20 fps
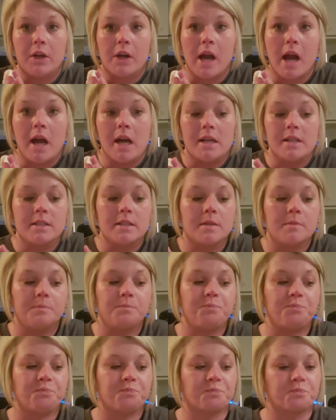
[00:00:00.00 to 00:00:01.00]
guys.
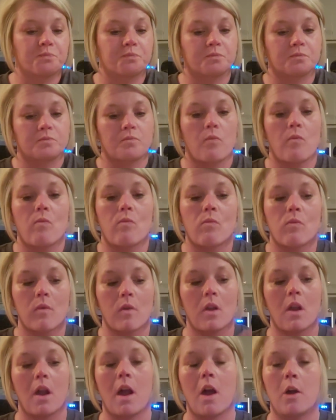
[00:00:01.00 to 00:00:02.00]

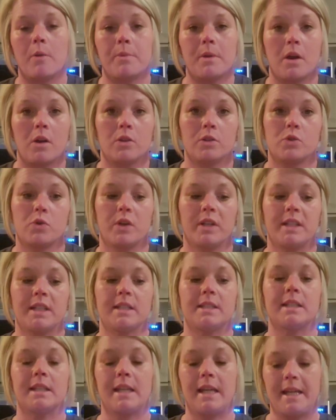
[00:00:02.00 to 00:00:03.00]
I hope y'all enjoyed
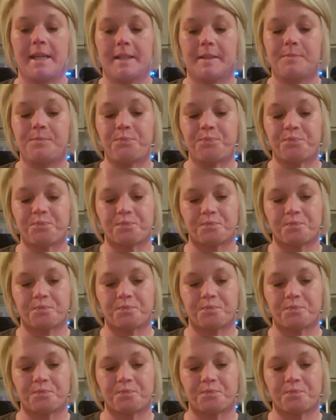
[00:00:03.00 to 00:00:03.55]
this again.